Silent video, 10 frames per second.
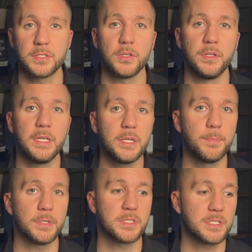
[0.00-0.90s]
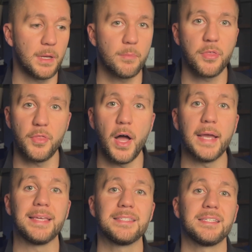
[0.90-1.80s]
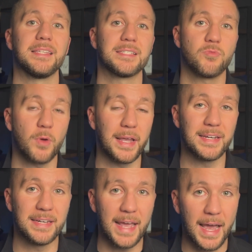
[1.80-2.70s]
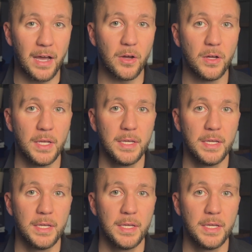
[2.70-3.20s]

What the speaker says: so you need to put some thought into this right now